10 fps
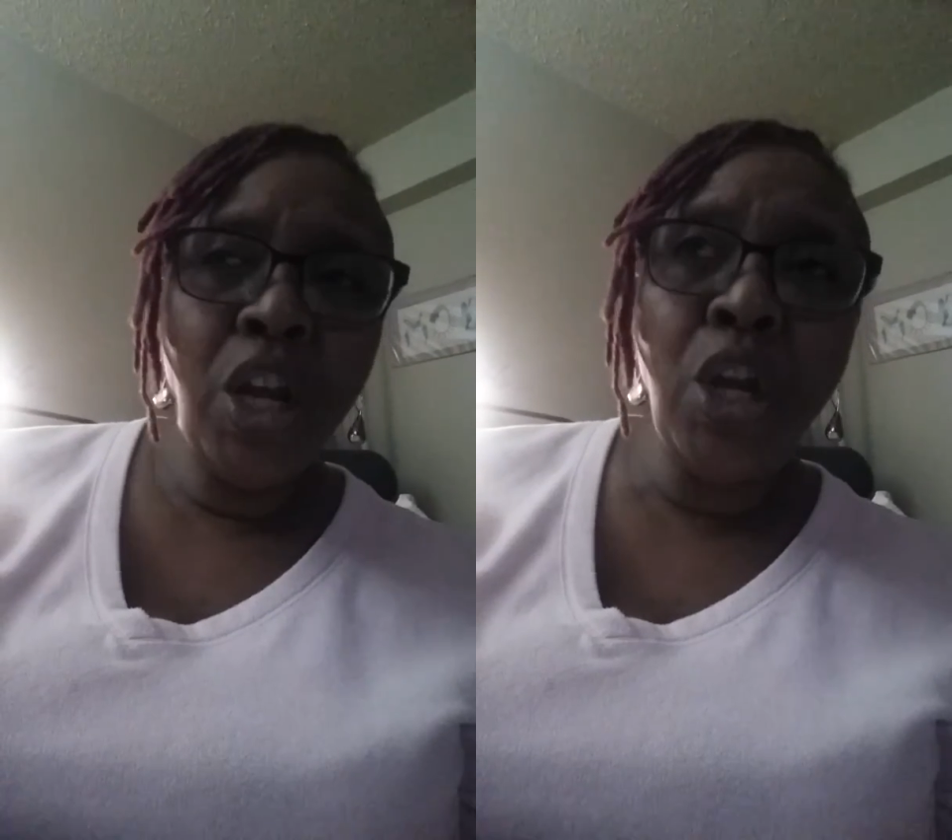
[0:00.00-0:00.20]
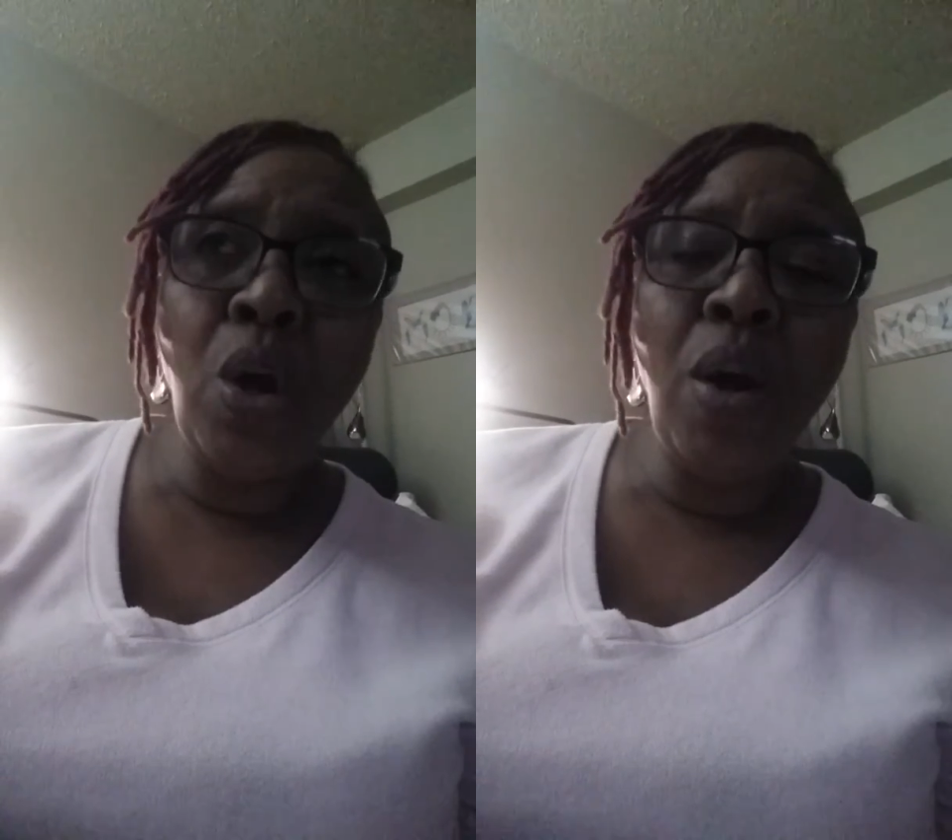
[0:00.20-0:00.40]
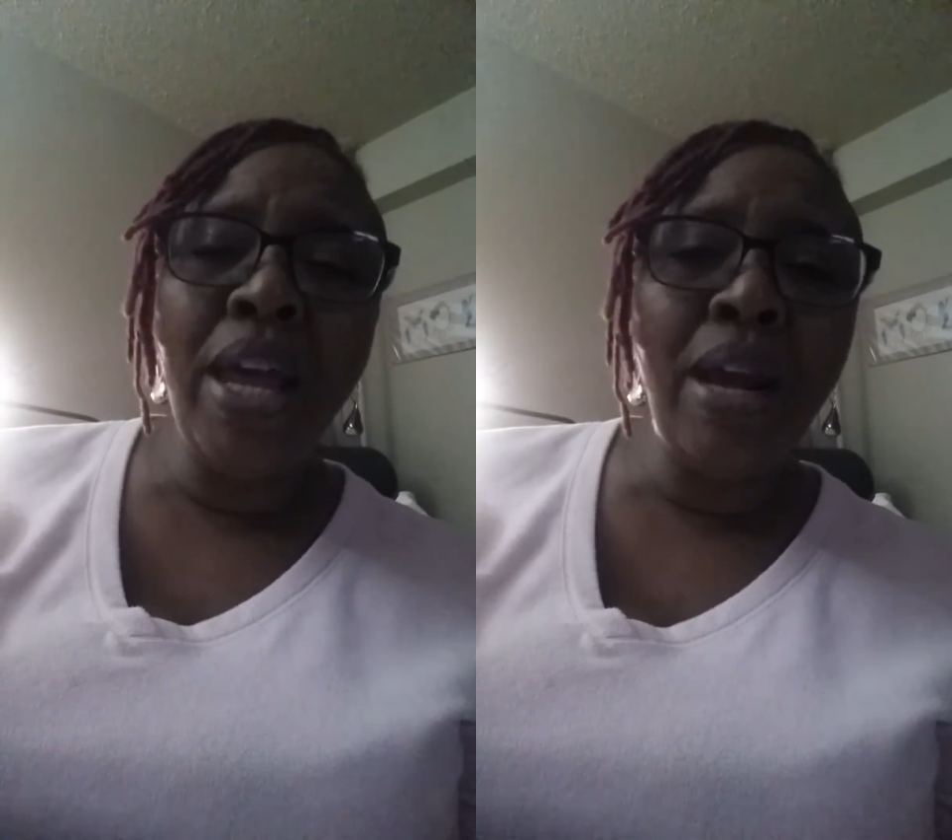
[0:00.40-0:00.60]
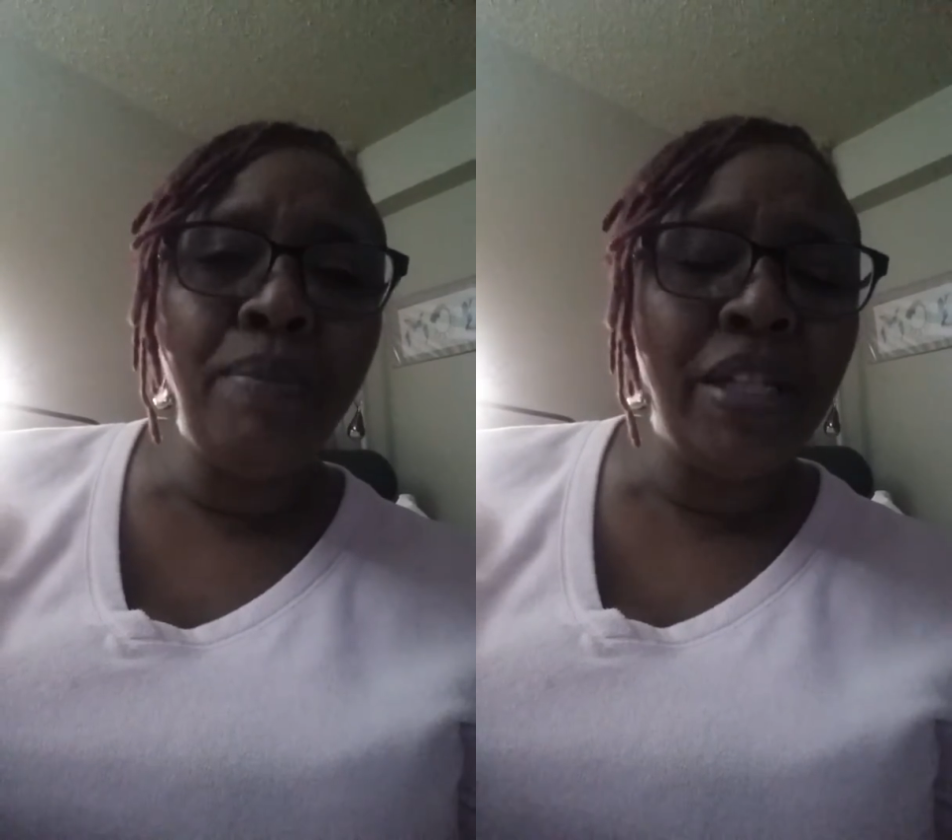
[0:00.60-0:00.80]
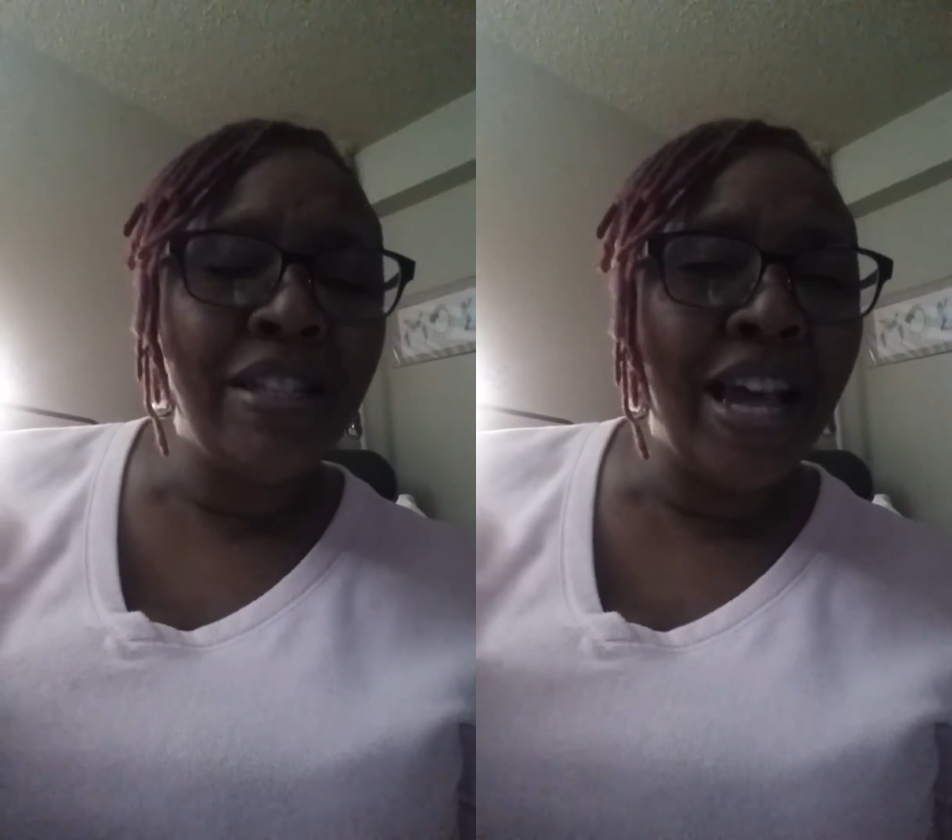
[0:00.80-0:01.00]
And
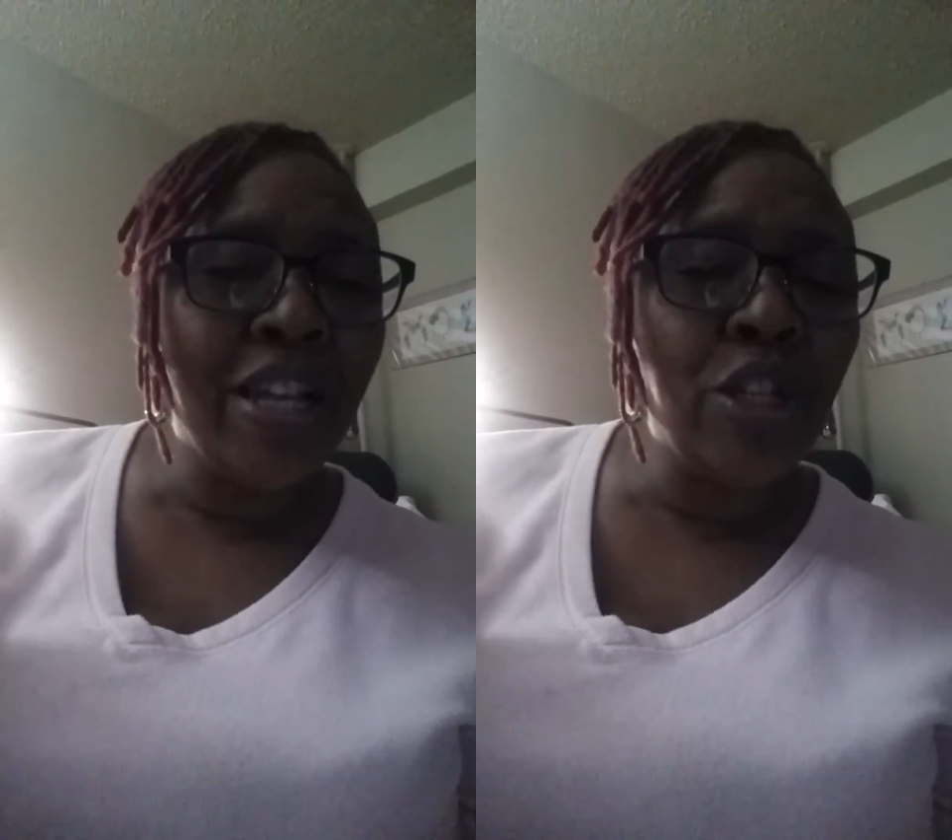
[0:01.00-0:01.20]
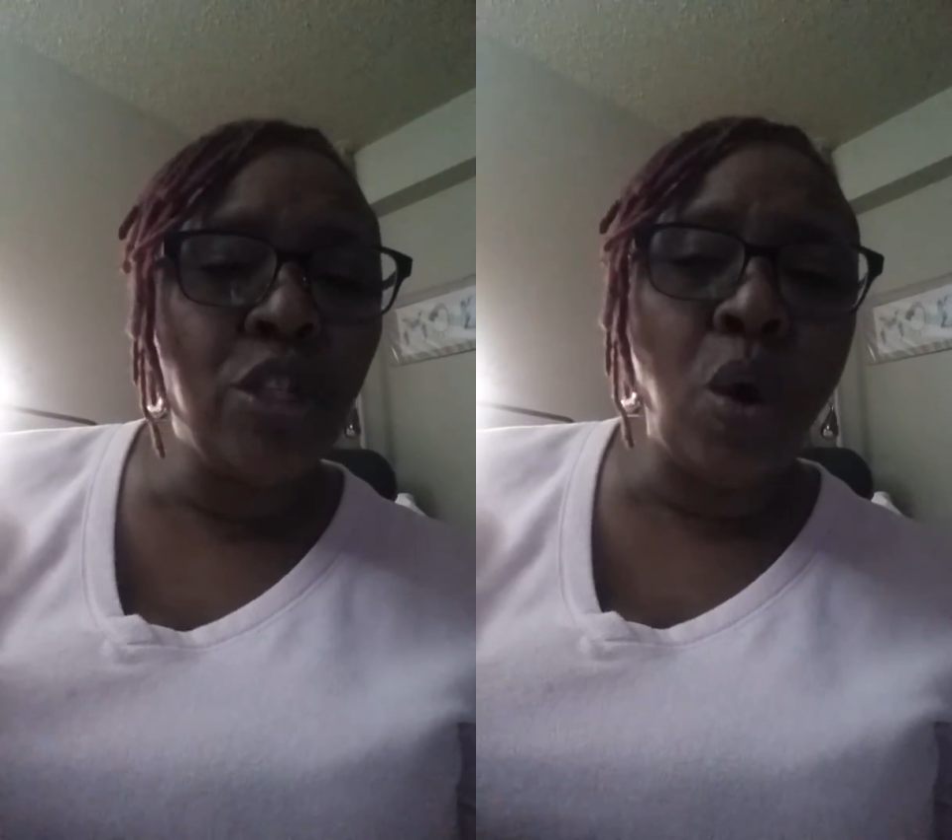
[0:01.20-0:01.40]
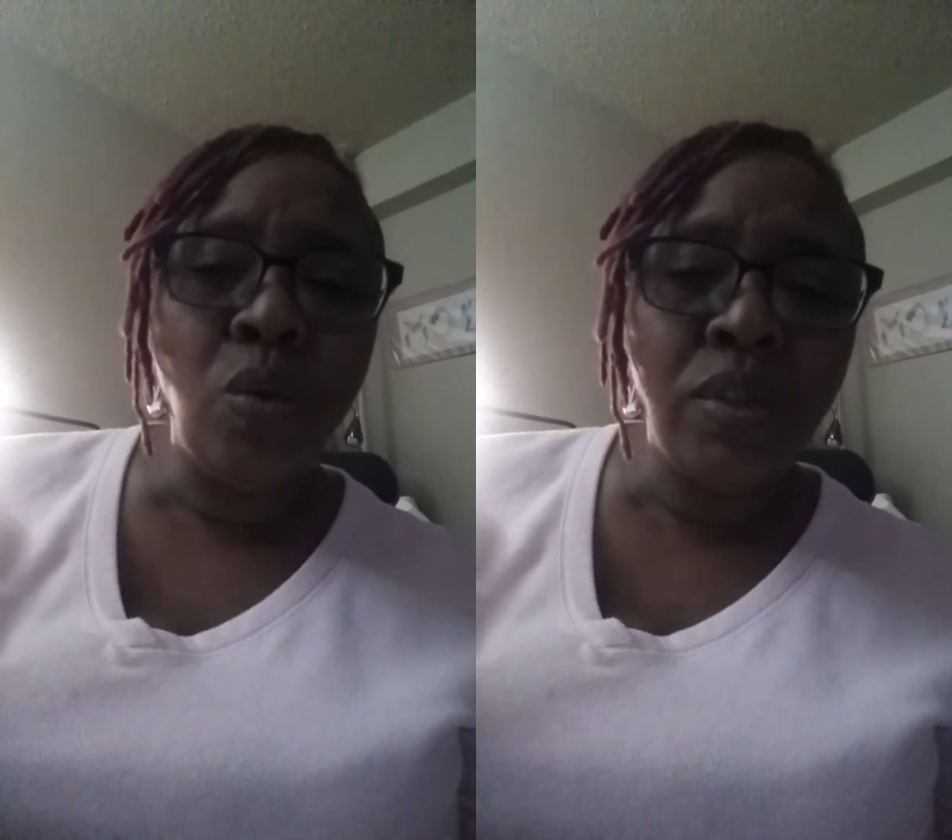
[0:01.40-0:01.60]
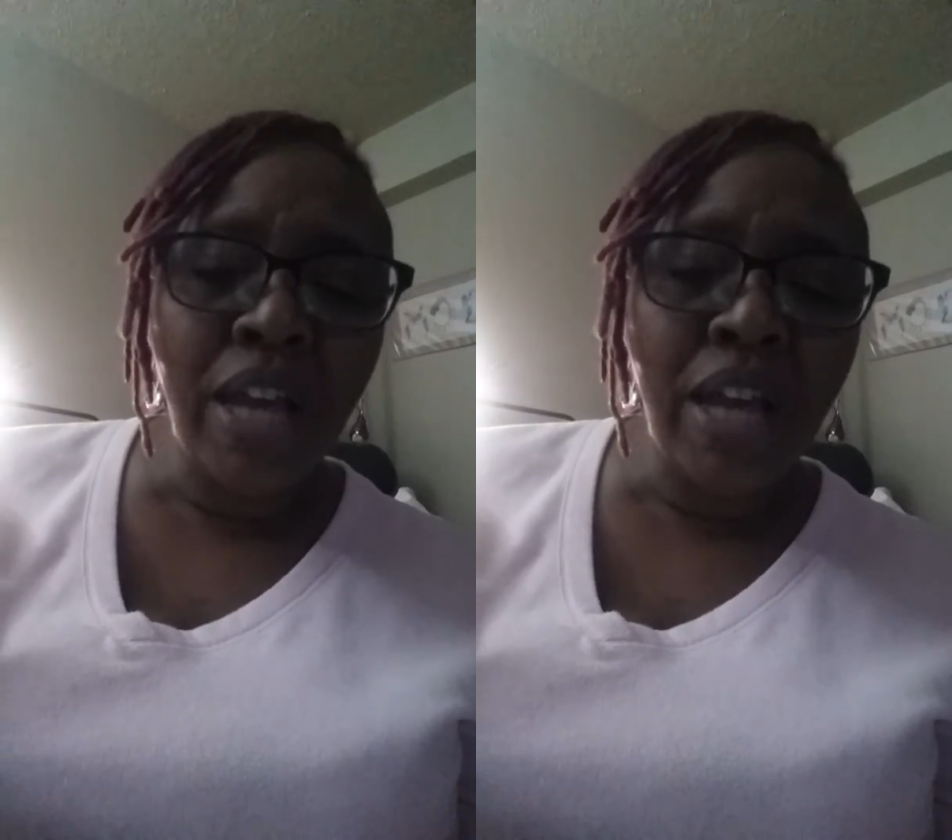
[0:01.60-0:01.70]
I'm just like so